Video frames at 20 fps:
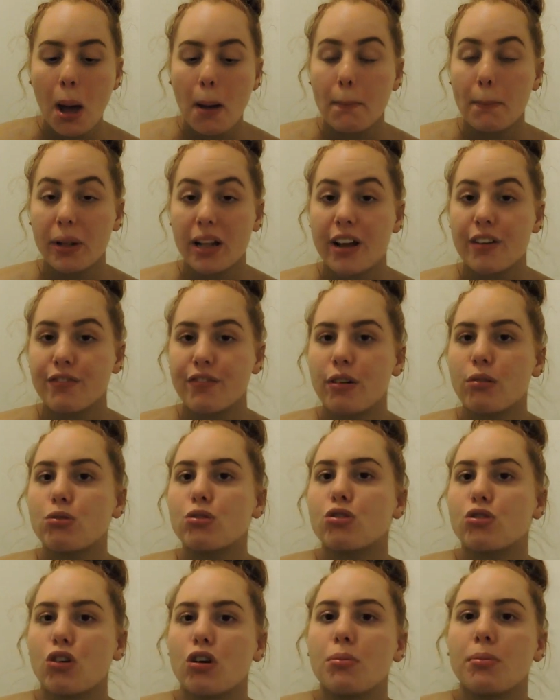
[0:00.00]
but I felt
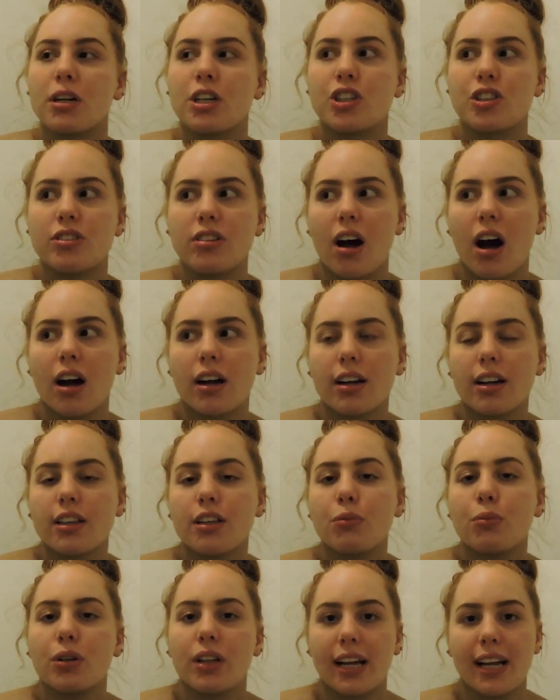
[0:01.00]
so much darker
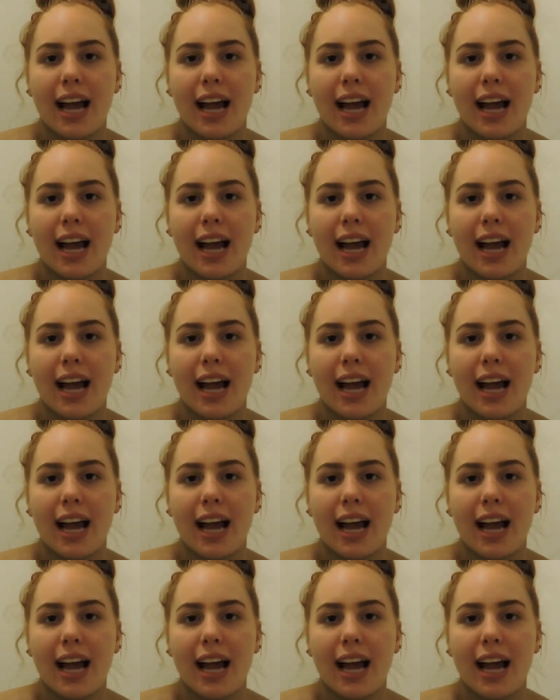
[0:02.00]
than what I